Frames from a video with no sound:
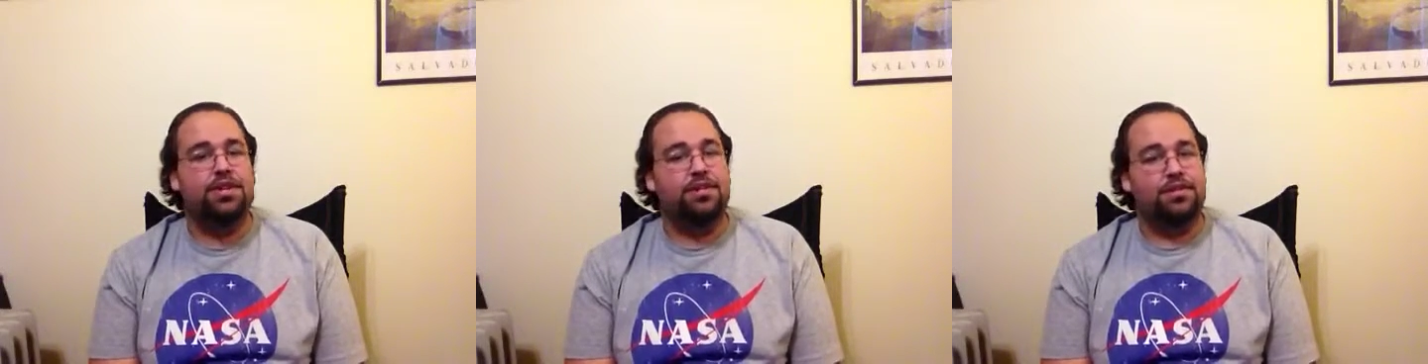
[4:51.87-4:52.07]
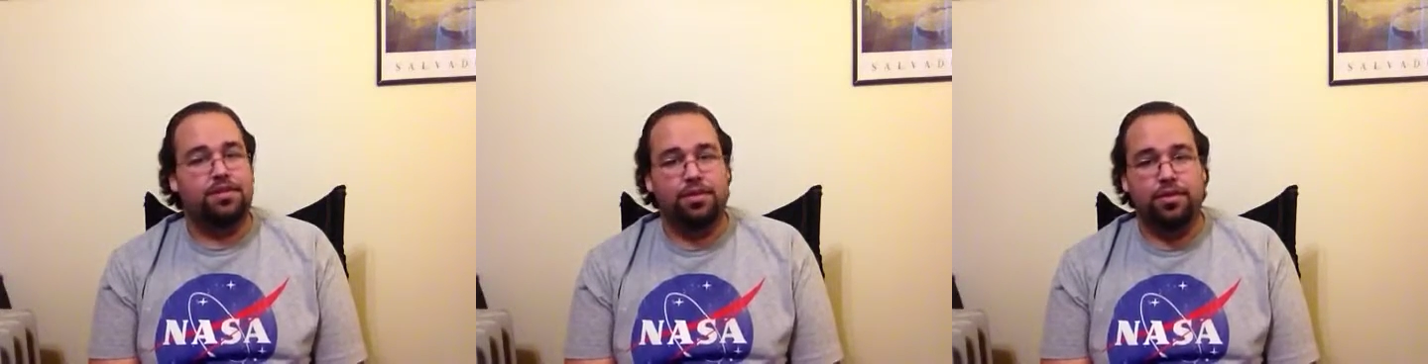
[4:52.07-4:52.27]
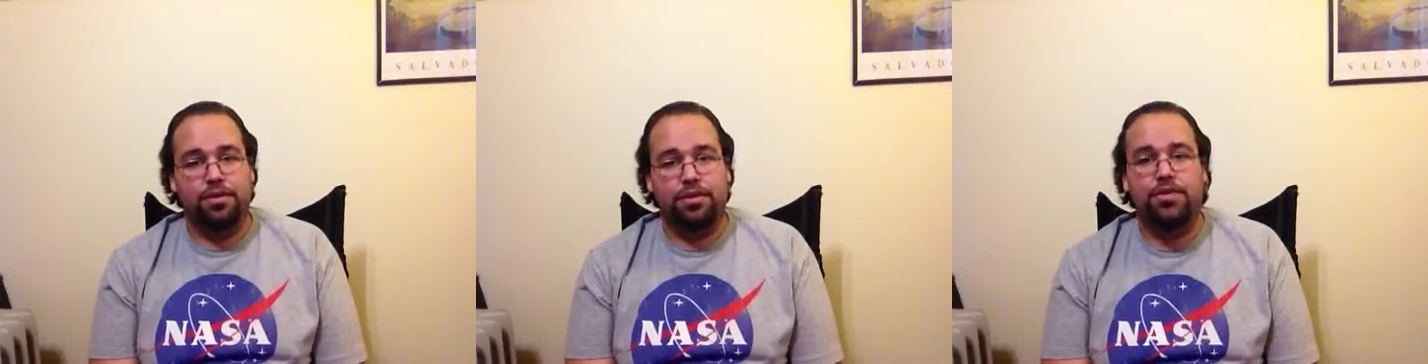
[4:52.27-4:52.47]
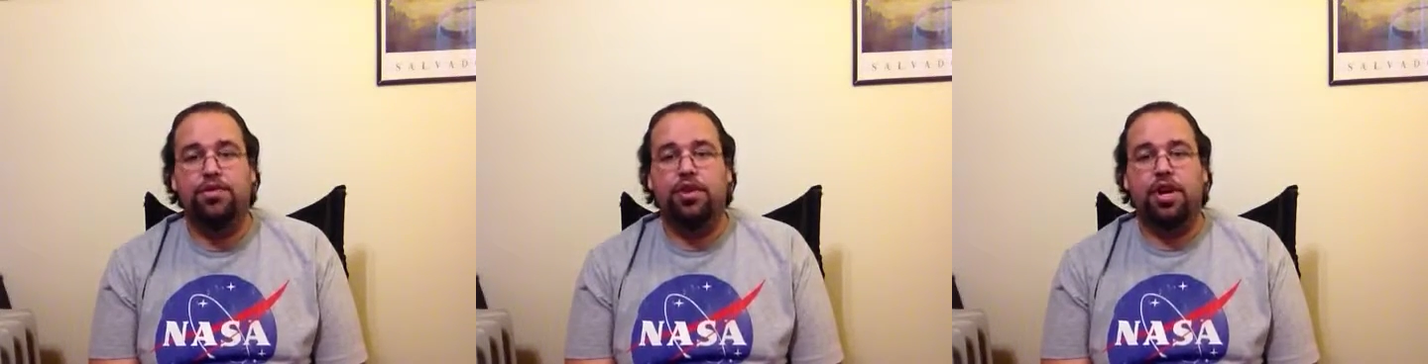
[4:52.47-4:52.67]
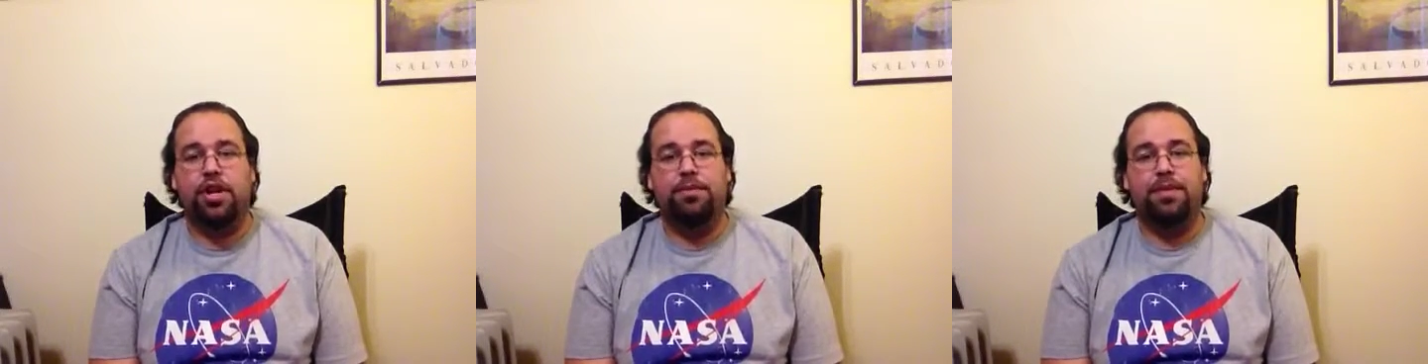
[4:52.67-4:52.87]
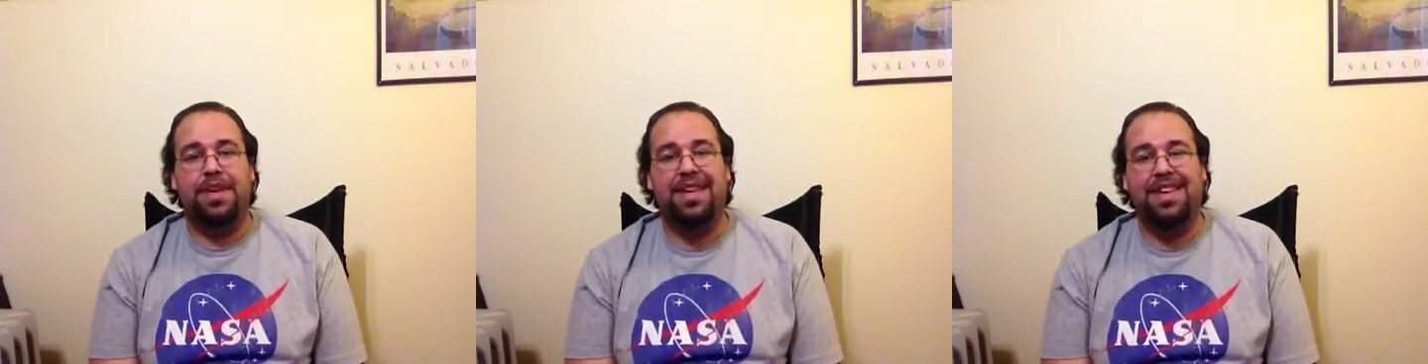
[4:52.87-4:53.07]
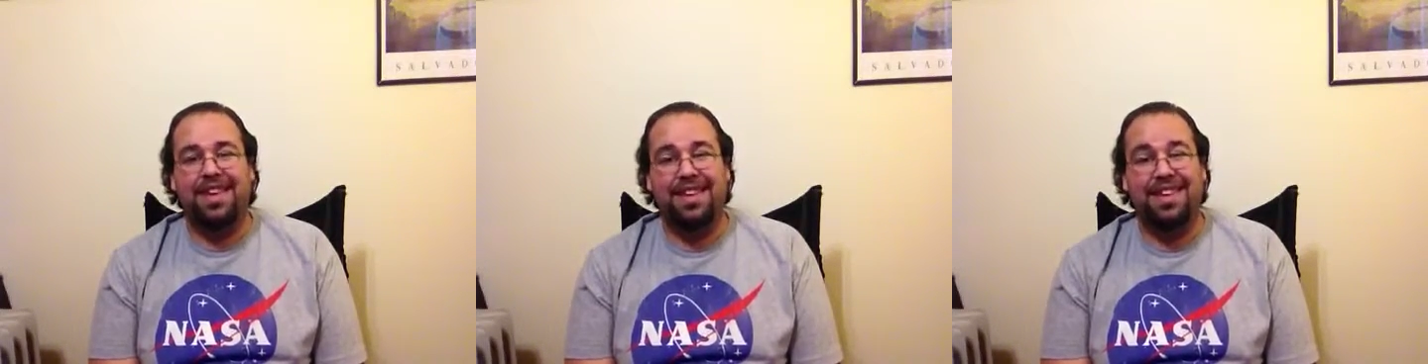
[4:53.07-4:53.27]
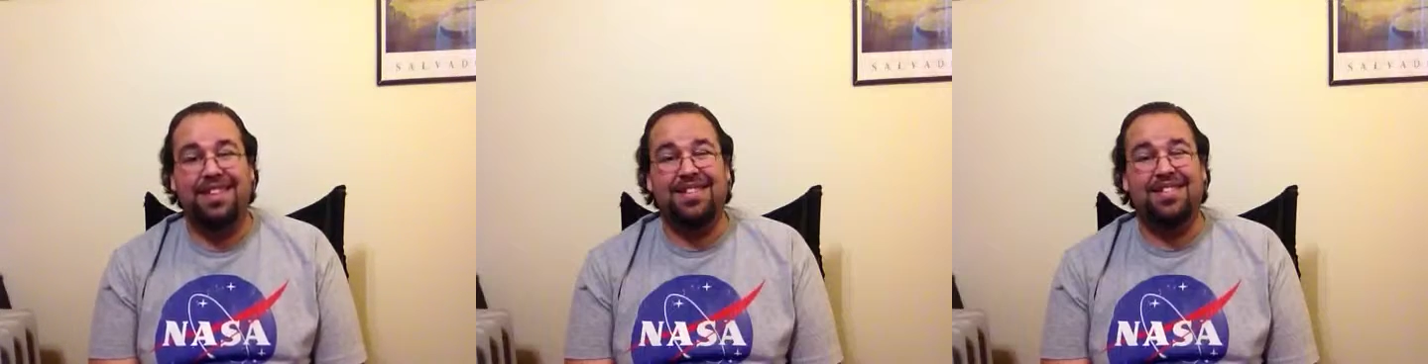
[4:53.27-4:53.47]
Solar astronomy
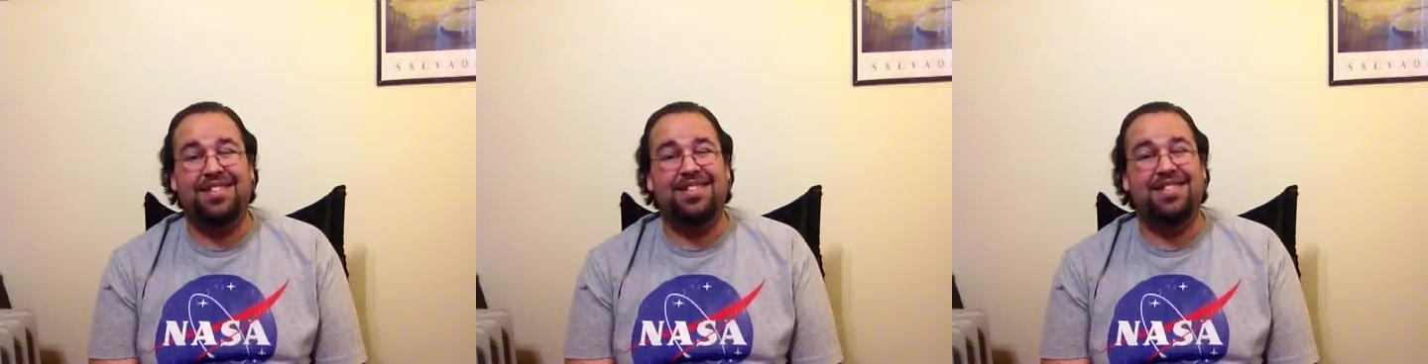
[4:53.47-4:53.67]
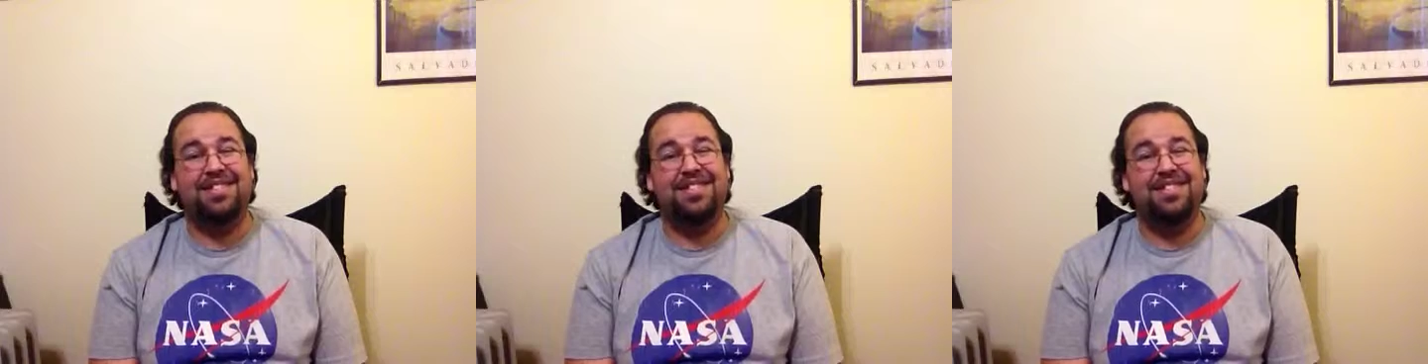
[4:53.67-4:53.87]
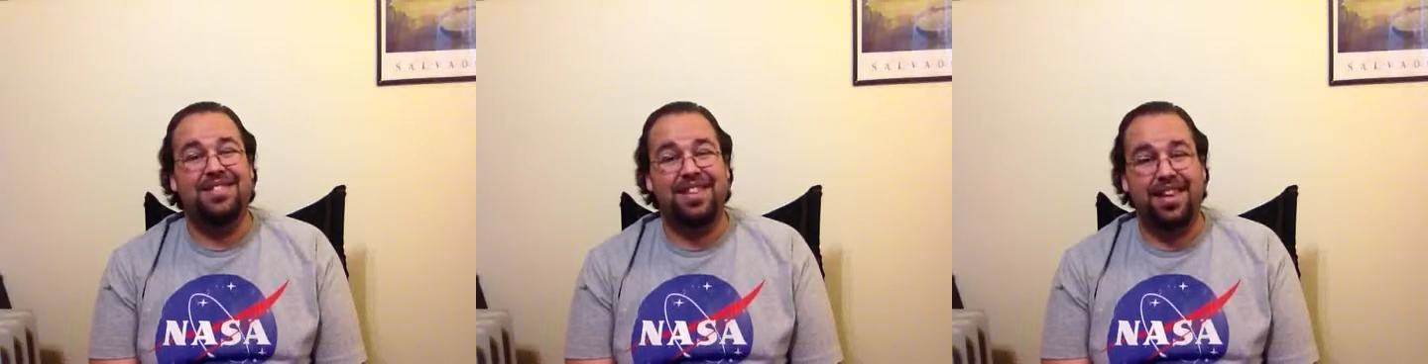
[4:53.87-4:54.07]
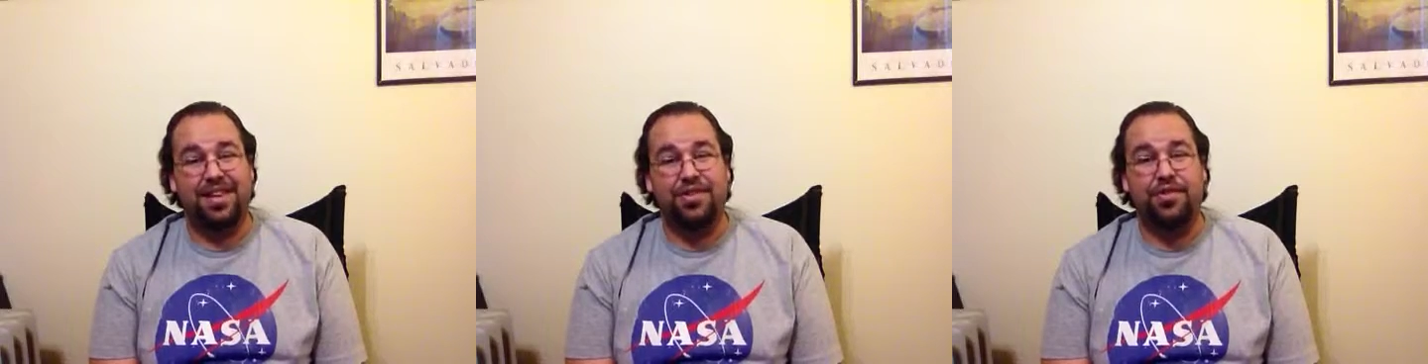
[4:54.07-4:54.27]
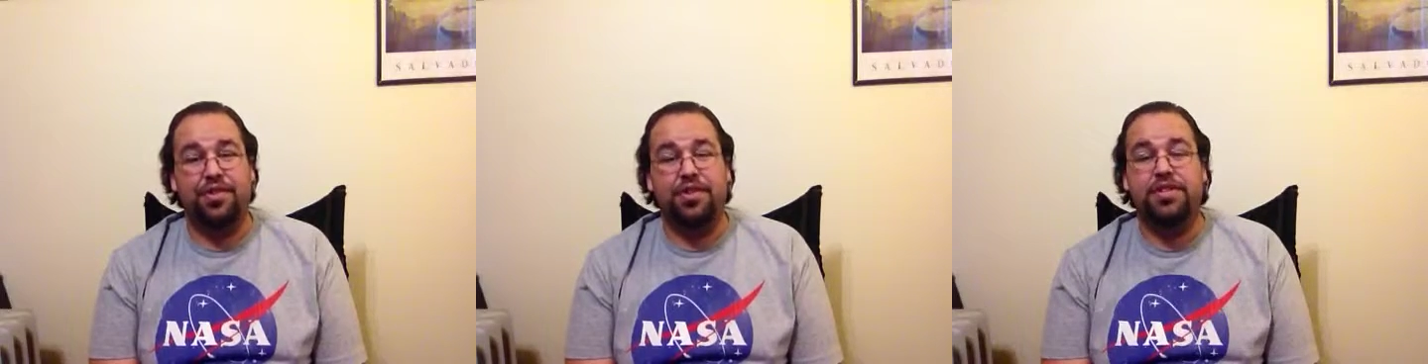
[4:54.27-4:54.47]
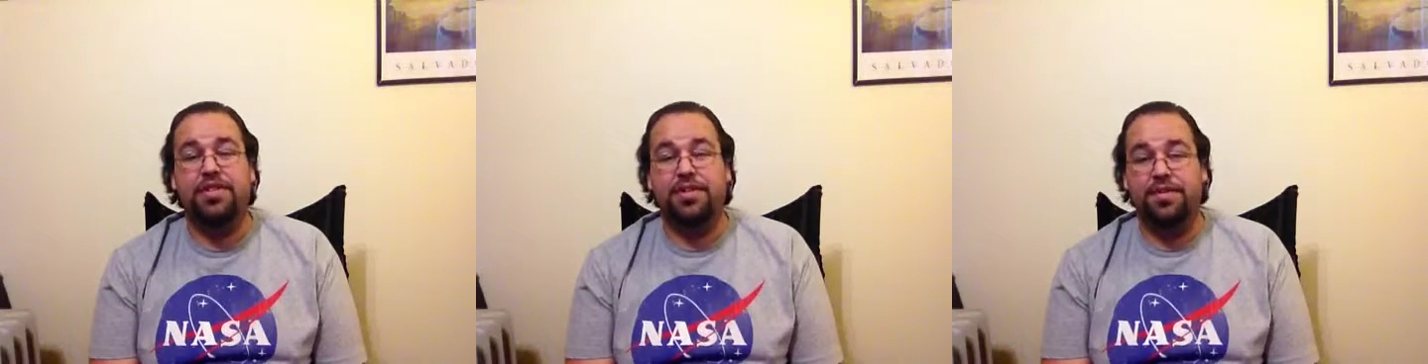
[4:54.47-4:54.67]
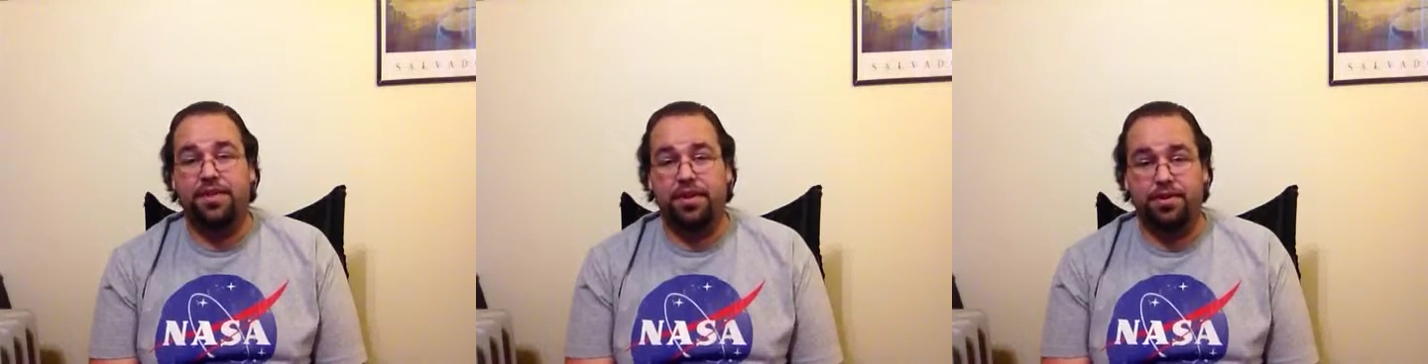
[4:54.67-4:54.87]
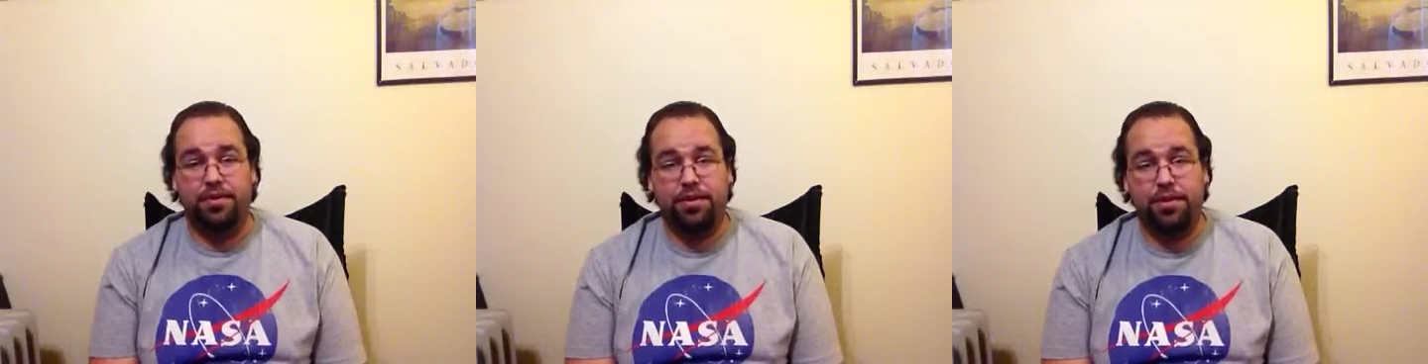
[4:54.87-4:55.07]
is dangerous if you
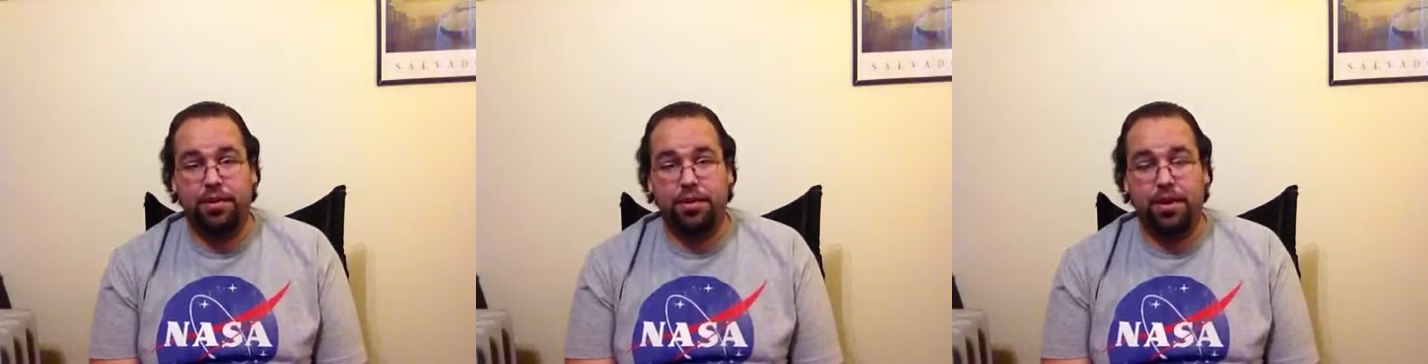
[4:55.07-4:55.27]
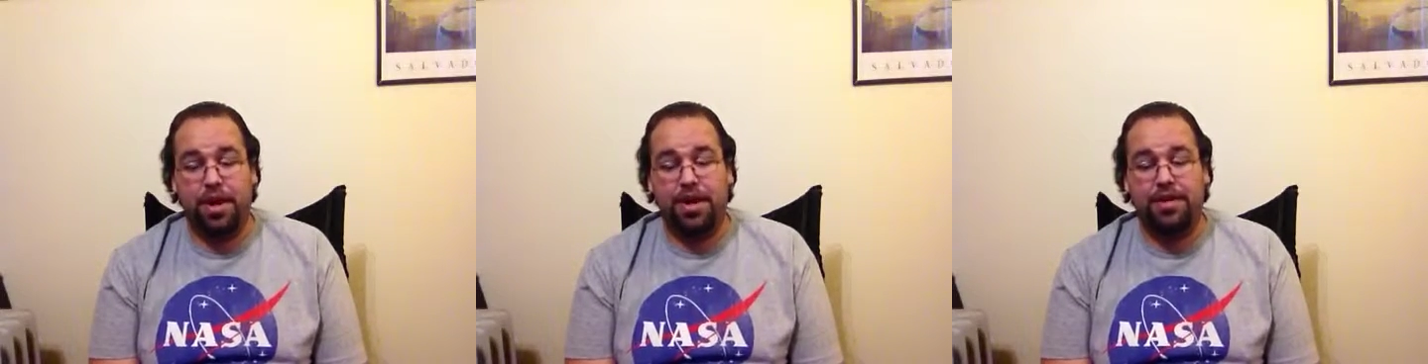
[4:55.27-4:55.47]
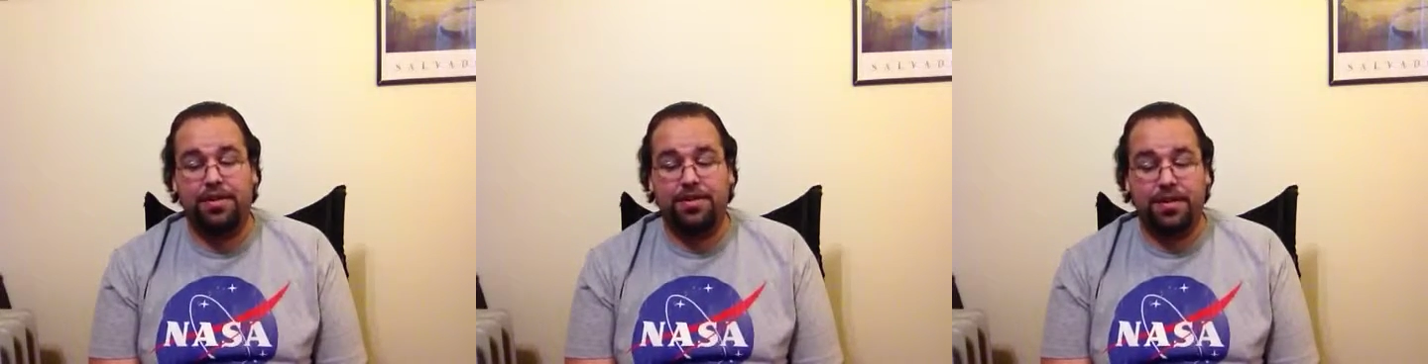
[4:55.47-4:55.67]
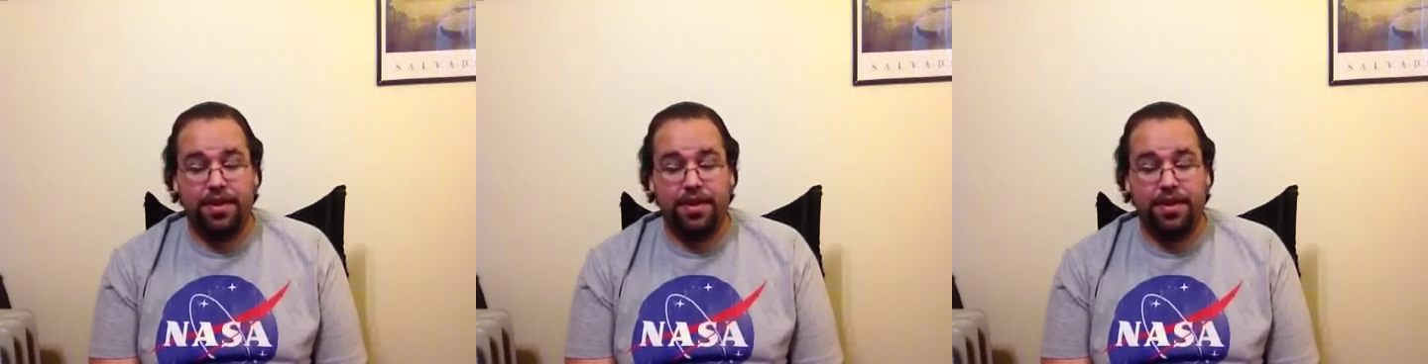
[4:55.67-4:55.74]
don't do it right.